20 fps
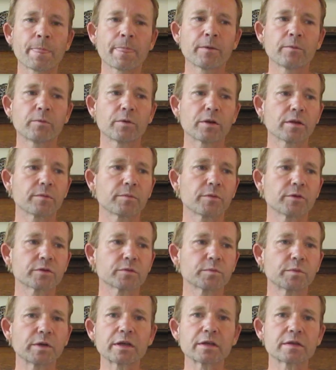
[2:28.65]
one of the
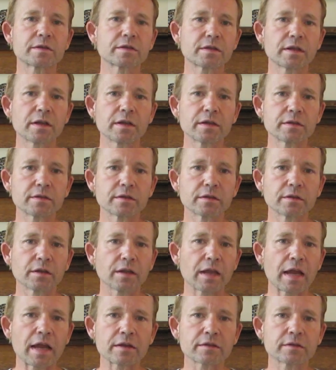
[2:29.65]
most wicked cities in the
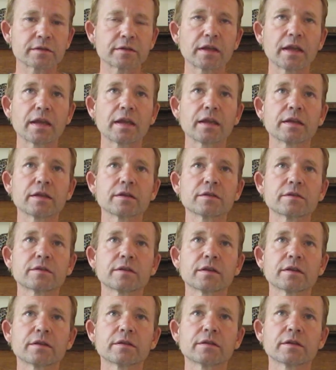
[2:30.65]
last days,
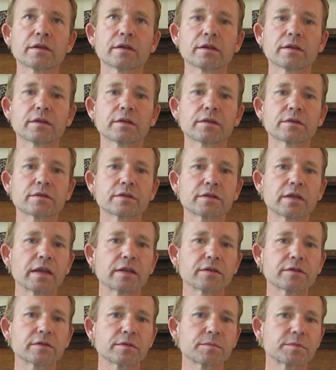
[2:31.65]
that the
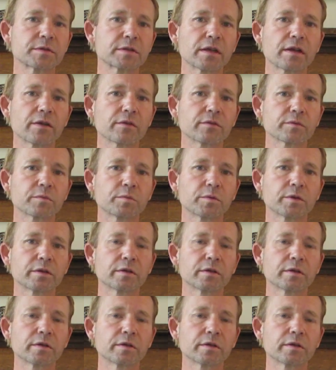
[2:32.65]
saints themselves